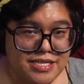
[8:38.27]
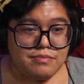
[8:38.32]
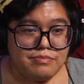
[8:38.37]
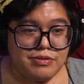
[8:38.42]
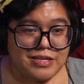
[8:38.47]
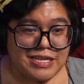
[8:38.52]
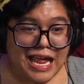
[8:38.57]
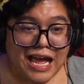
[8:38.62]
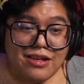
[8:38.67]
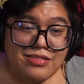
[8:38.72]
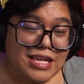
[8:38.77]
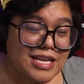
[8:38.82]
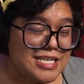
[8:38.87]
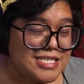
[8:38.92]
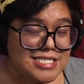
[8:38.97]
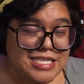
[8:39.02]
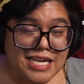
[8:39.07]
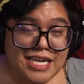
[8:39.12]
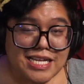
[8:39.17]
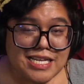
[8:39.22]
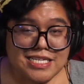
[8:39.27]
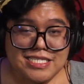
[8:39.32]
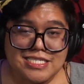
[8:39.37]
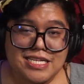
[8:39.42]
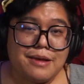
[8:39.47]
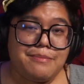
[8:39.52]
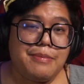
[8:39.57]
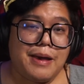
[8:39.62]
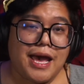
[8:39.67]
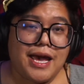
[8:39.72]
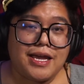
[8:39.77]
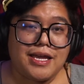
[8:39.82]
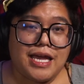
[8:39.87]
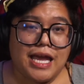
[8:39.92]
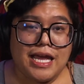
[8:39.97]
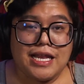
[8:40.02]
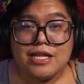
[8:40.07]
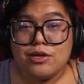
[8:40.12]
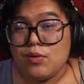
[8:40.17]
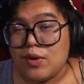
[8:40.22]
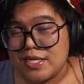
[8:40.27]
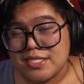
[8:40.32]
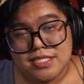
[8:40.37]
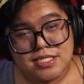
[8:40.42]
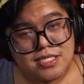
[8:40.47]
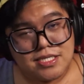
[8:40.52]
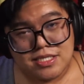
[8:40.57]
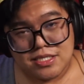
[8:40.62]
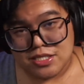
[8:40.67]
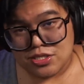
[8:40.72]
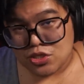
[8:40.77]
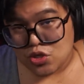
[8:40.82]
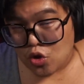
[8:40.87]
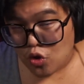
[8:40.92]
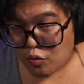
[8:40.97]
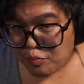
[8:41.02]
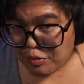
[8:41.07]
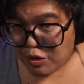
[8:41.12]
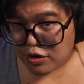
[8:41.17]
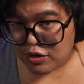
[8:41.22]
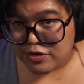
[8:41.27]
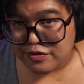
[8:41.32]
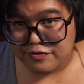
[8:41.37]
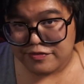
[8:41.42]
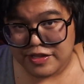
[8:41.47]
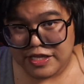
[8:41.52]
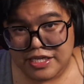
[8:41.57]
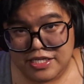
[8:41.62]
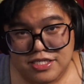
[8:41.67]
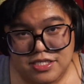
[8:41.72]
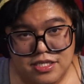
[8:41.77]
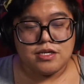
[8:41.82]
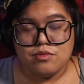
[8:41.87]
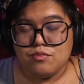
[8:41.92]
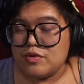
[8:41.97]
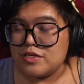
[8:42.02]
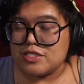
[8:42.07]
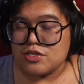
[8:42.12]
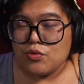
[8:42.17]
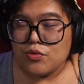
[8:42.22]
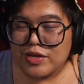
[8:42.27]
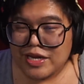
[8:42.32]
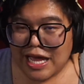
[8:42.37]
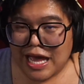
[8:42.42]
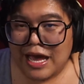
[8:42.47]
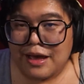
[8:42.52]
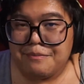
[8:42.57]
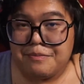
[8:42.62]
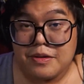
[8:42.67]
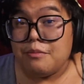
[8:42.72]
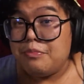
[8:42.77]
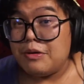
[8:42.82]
But now that he's taken a step back and he wants no part of this, what's going to happen?